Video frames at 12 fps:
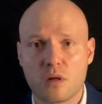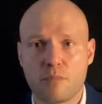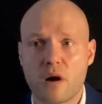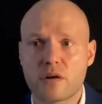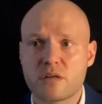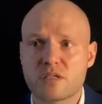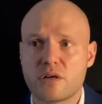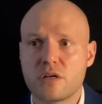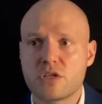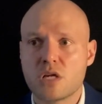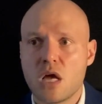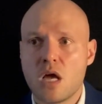partner
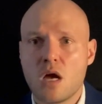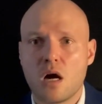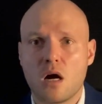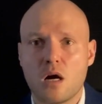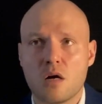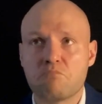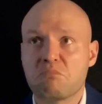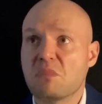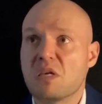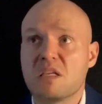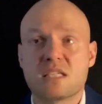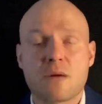search.
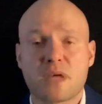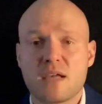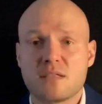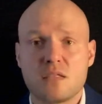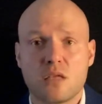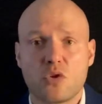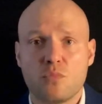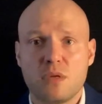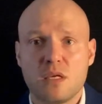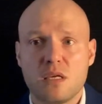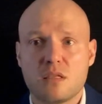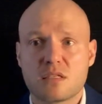In some cases it could
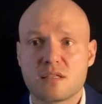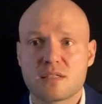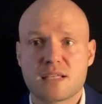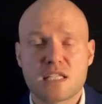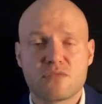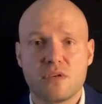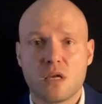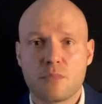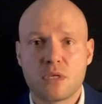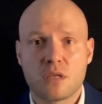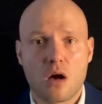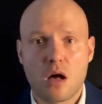be the success fee. I
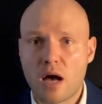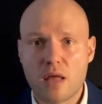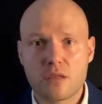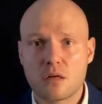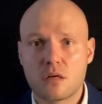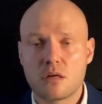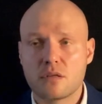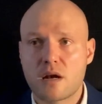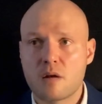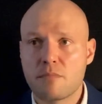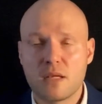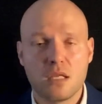mean, there
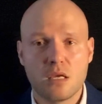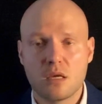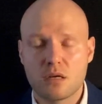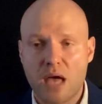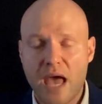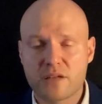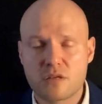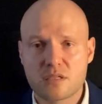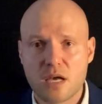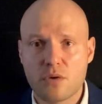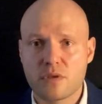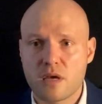are many
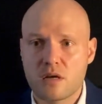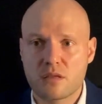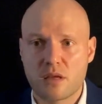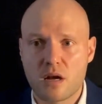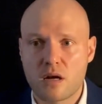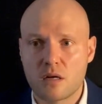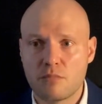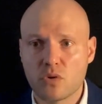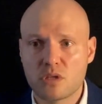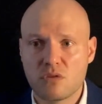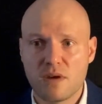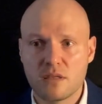actors out there, they are
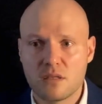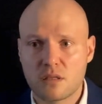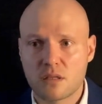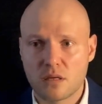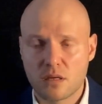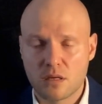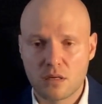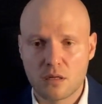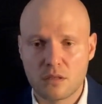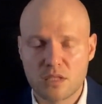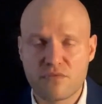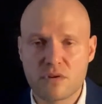motivated
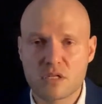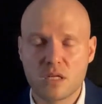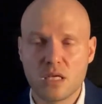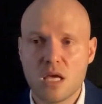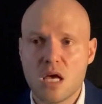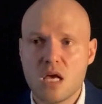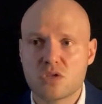differently.